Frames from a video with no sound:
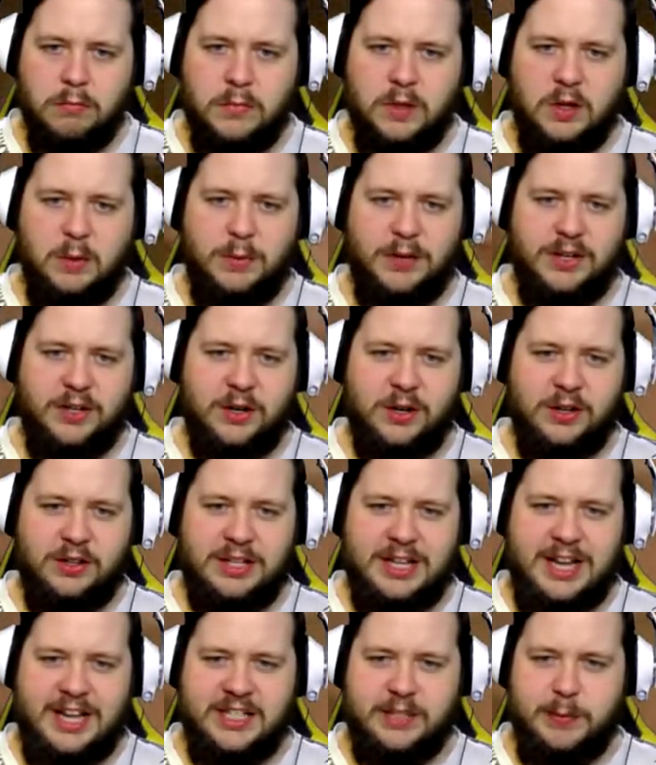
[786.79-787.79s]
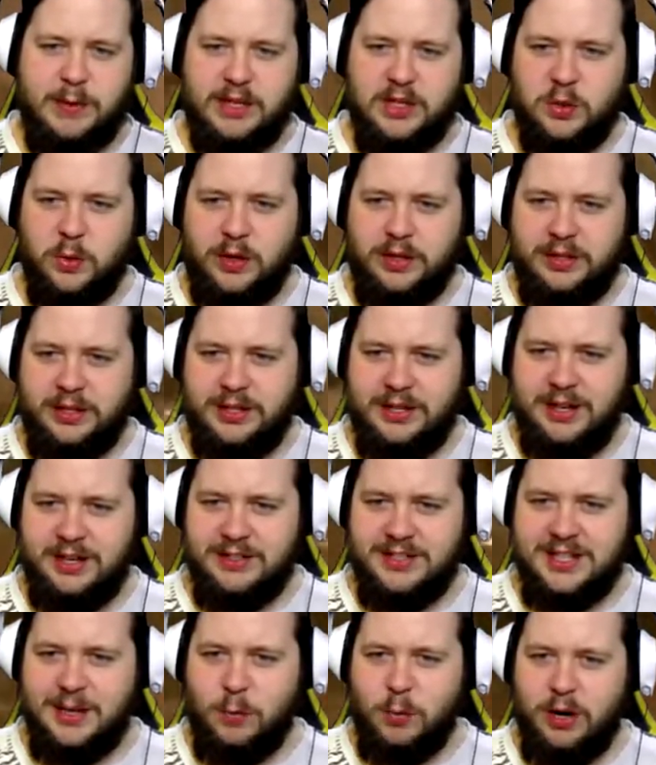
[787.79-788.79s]
Oh my god, there has to be a toilet in here
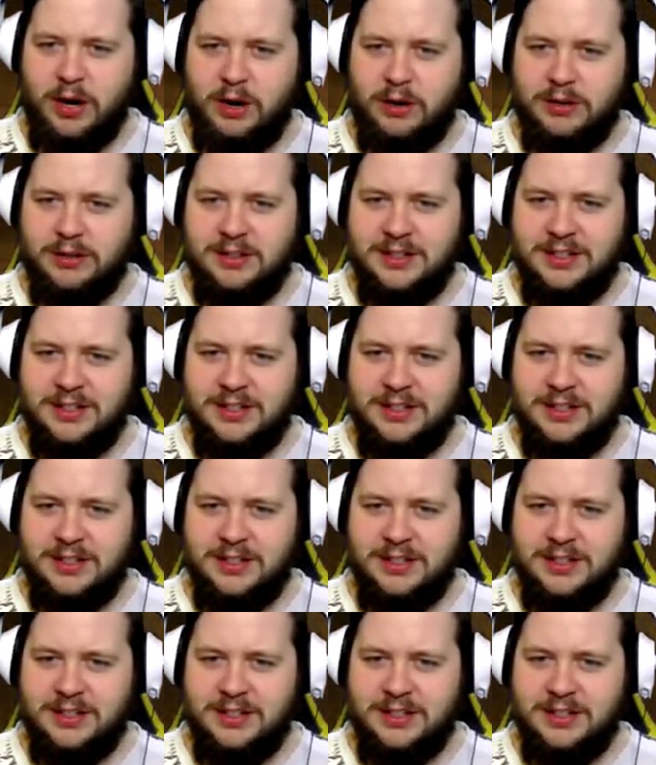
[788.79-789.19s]
somewhere.